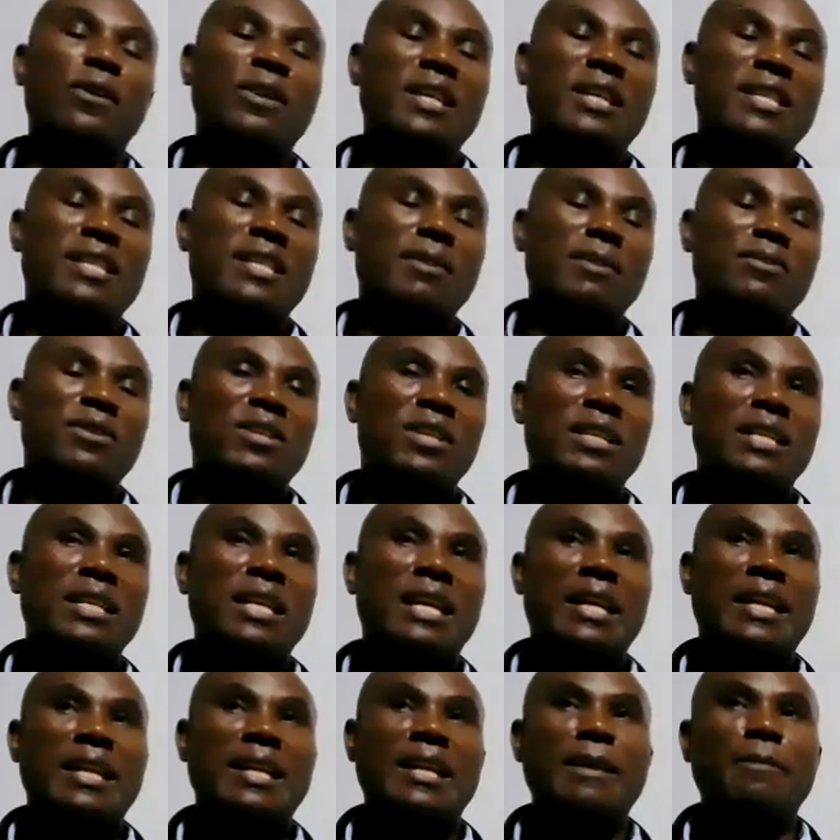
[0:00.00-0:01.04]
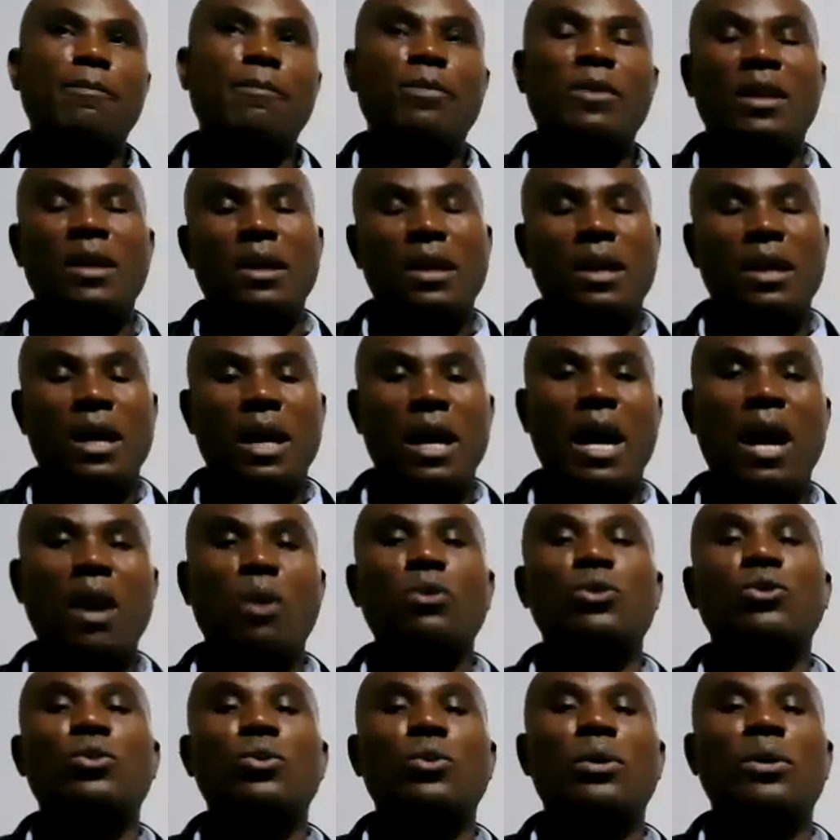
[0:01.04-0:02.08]
for the subsidiary,
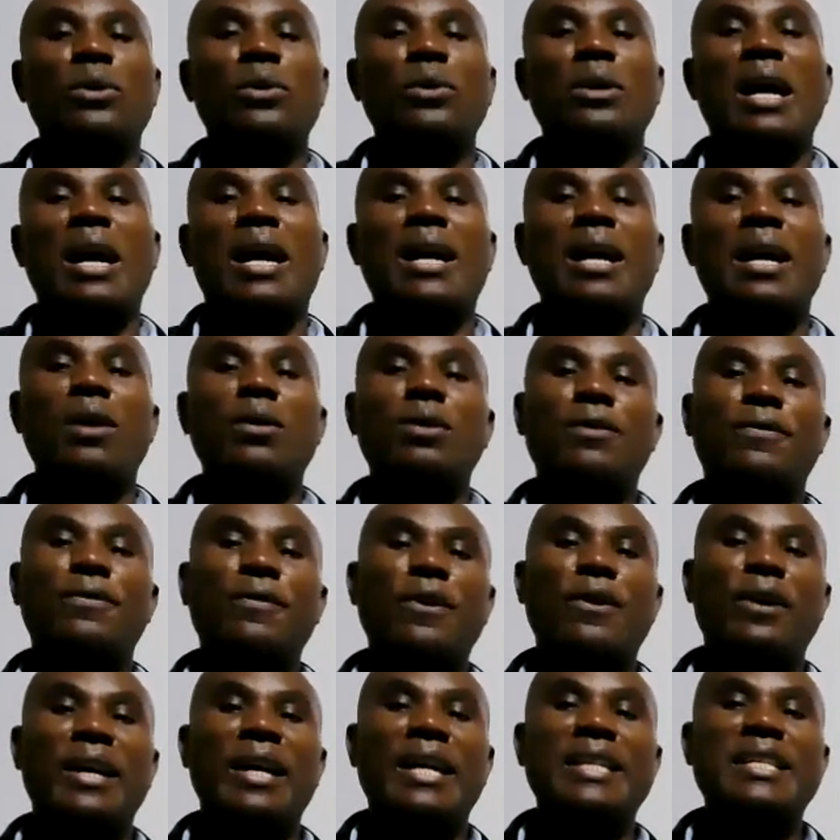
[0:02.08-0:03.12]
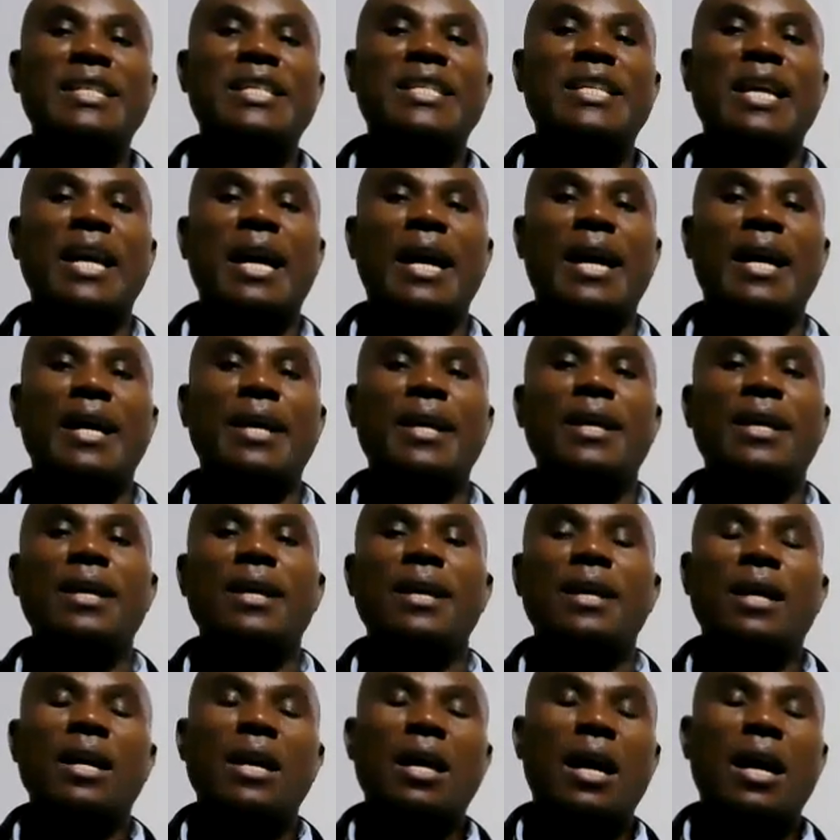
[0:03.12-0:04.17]
how to account for NCI,
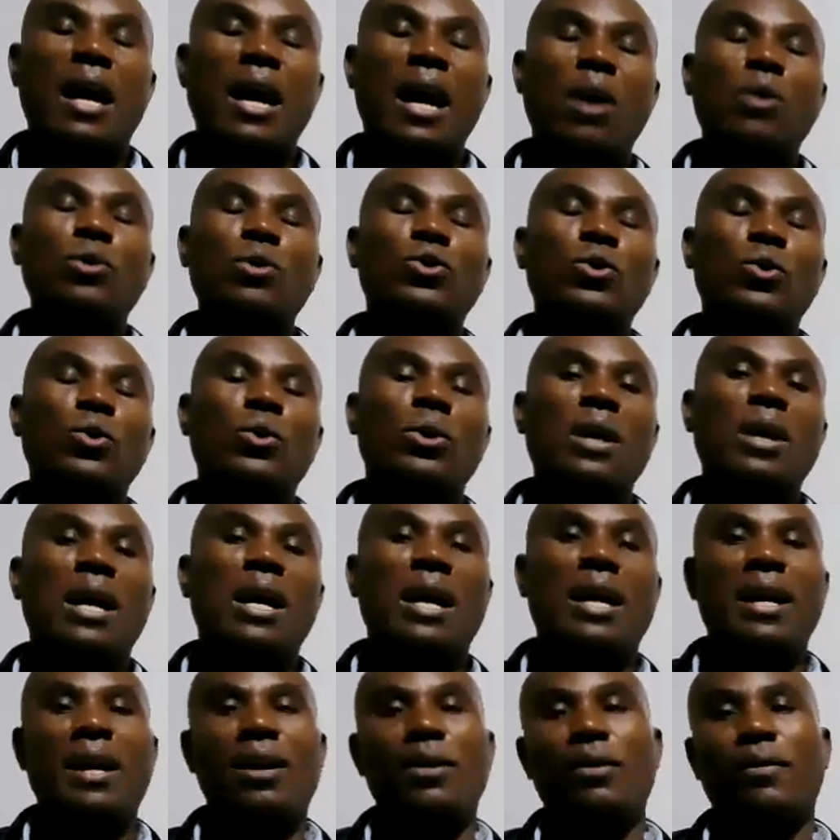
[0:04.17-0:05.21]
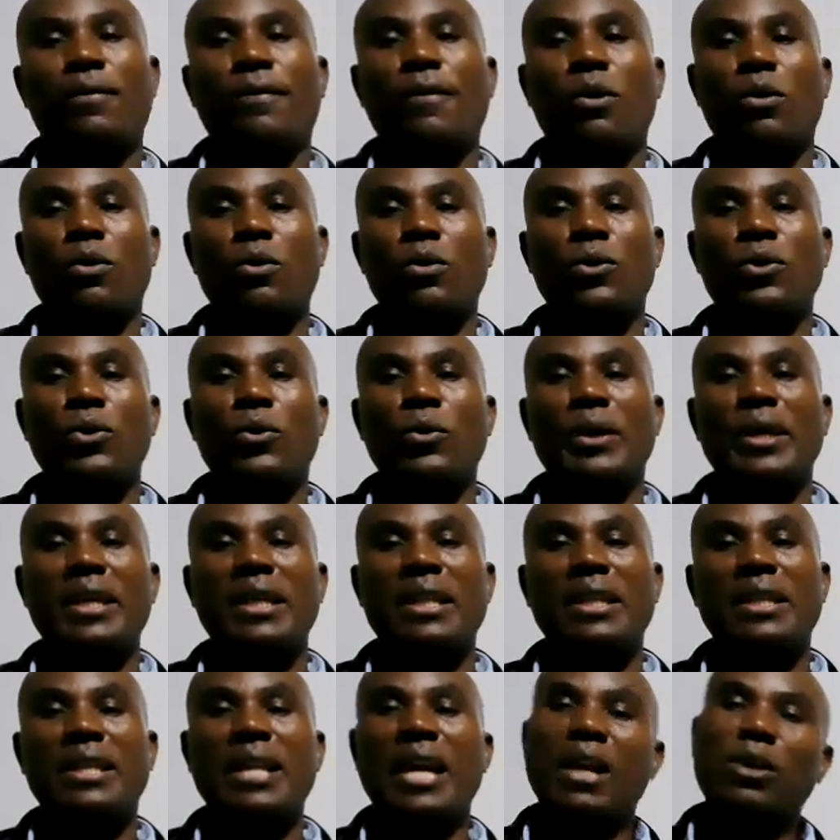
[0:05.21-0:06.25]
how to account for goodwill.